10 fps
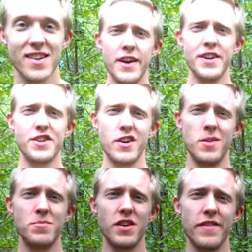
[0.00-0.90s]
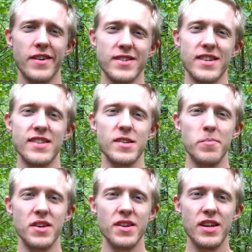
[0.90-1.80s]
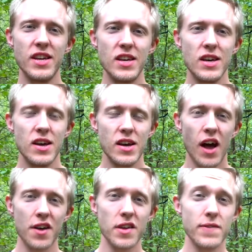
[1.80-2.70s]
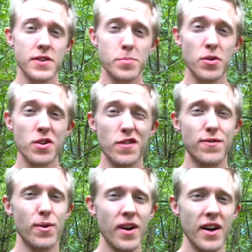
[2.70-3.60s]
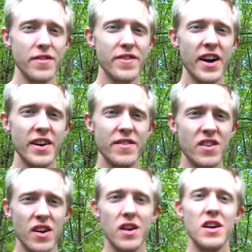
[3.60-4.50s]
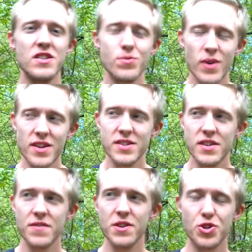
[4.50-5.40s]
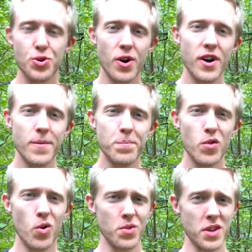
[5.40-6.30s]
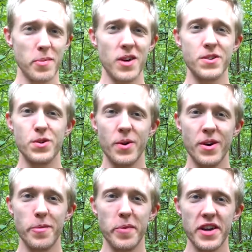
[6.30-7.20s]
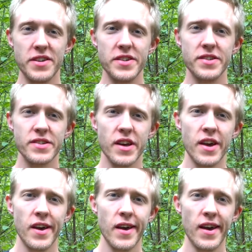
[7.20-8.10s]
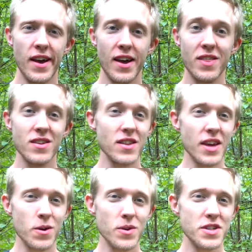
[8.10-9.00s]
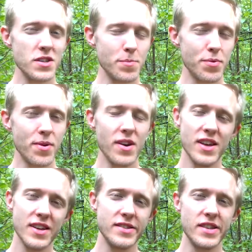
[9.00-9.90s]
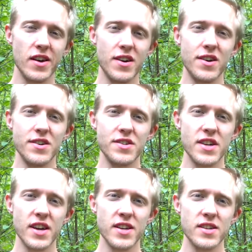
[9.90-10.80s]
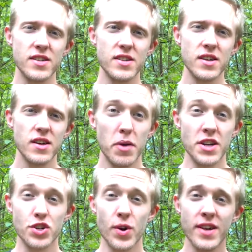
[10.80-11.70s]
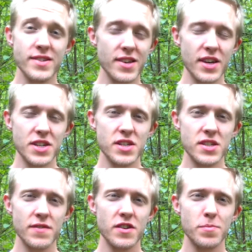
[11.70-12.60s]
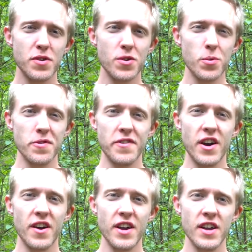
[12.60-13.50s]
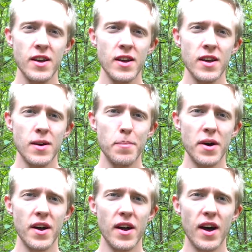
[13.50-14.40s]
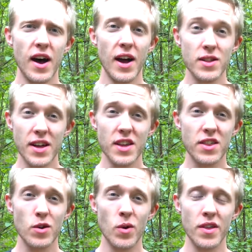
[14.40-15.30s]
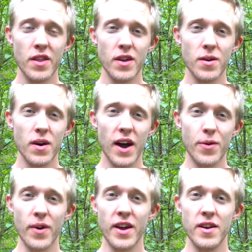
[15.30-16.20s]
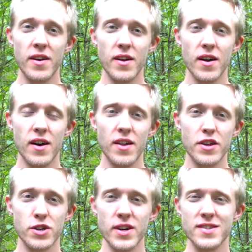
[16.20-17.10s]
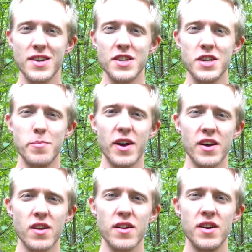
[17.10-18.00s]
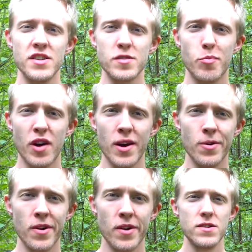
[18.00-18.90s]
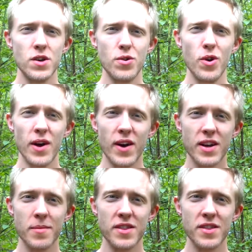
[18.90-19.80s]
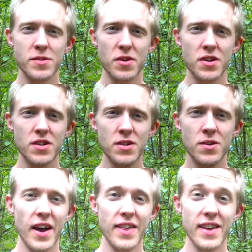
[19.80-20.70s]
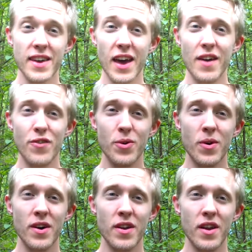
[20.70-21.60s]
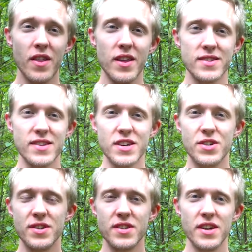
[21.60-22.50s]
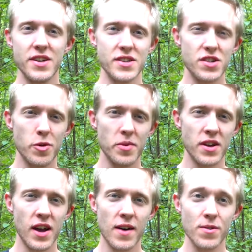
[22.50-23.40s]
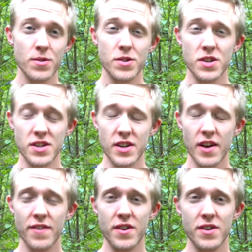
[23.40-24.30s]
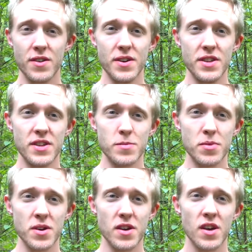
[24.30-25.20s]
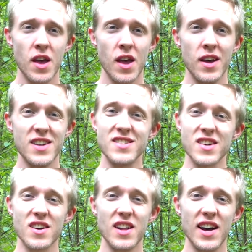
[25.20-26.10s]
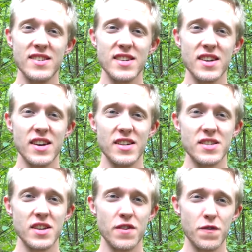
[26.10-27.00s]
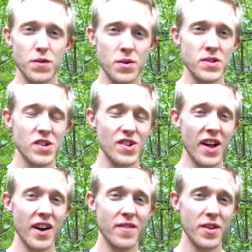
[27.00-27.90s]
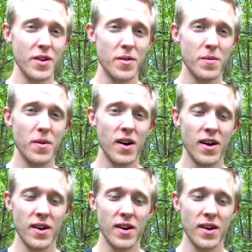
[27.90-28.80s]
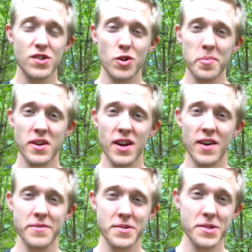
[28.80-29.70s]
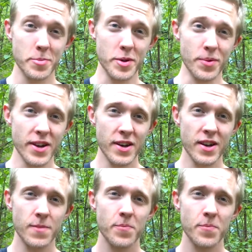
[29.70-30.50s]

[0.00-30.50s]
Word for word: In terms of accessibility, I'll give this book a four out of five. It's relatively short, only about two hundred pages, and the language is pretty easy to understand. But translations of this book will vary, but I like the one that I read, uh, the translation by Clarence Brown. So who do I recommend this book to? I think everyone that's interested in dystopian novels should definitely read this book. It's a classic and it's influenced a lot of other uh, dystopian novels to be written.